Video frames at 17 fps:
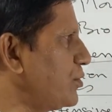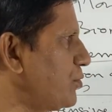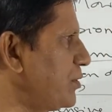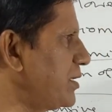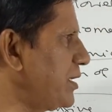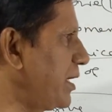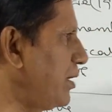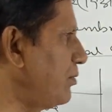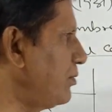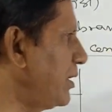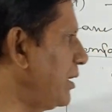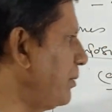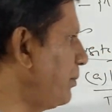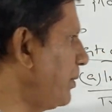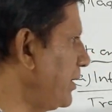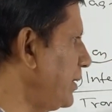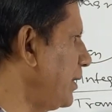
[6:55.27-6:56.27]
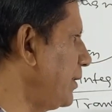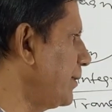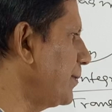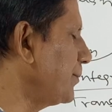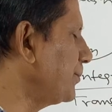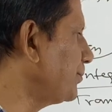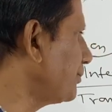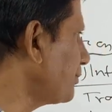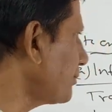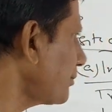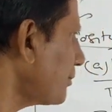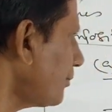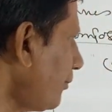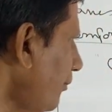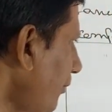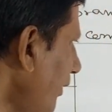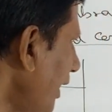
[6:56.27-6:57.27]
which are usually present.
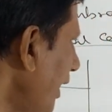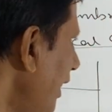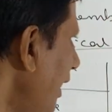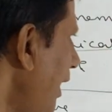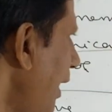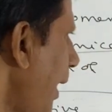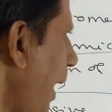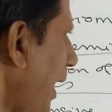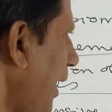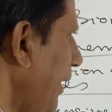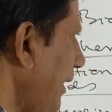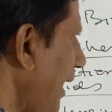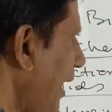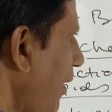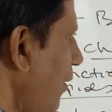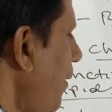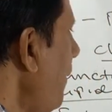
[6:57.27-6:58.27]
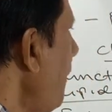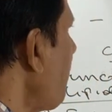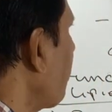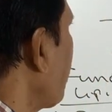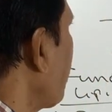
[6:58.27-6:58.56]
Now,